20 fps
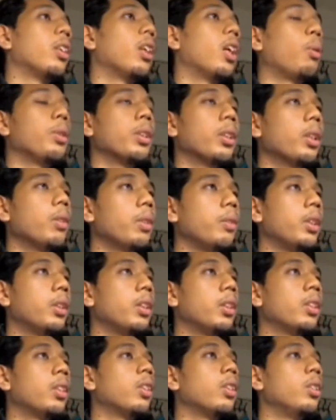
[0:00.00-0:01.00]
I will start with
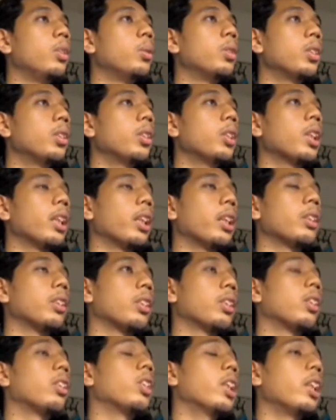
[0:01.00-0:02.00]
the user class.
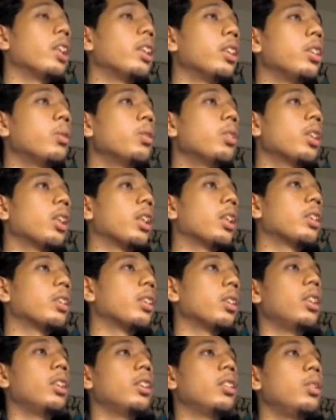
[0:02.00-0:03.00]
In the user class,
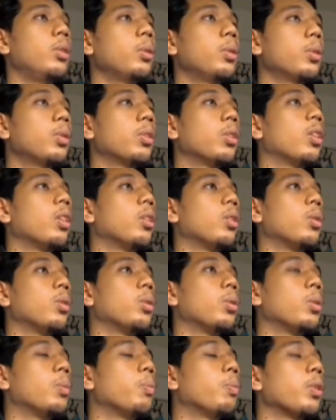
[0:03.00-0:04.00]
it is used
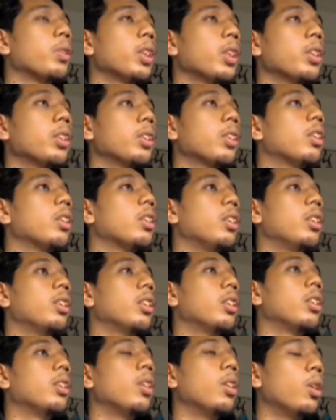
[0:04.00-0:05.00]
to process
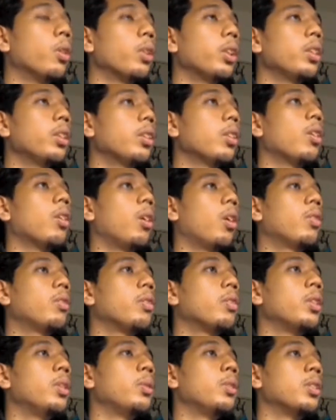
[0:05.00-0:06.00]
the login of
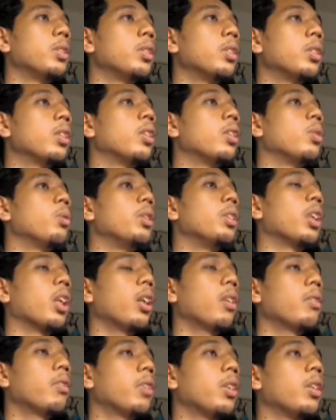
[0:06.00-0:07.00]
the user, which
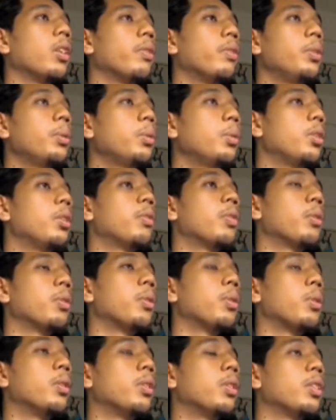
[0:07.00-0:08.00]
have a few different
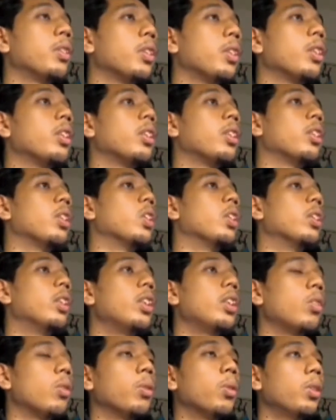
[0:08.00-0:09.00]
roles.
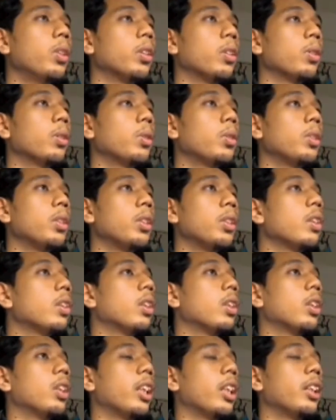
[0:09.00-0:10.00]
This role is also
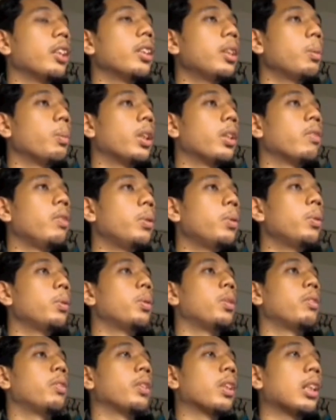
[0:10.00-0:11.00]
inherited by a few
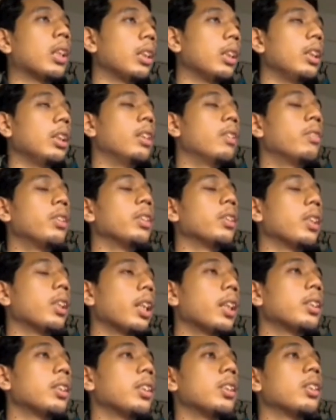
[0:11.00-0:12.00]
different
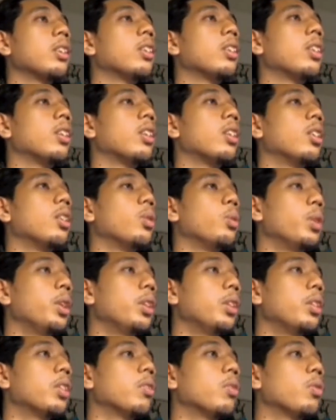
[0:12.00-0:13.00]
classes, with
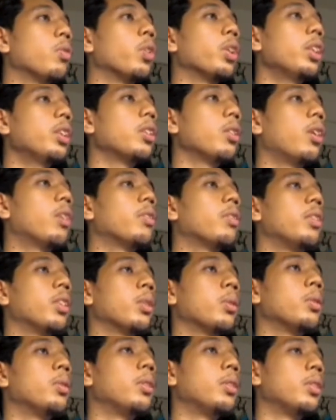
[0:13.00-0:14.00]
for each of the
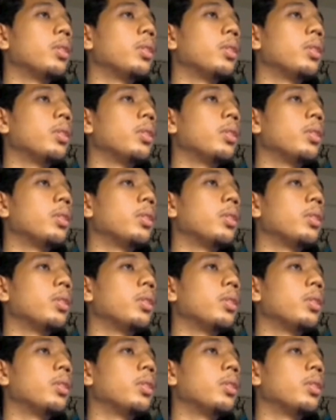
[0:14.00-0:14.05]
role.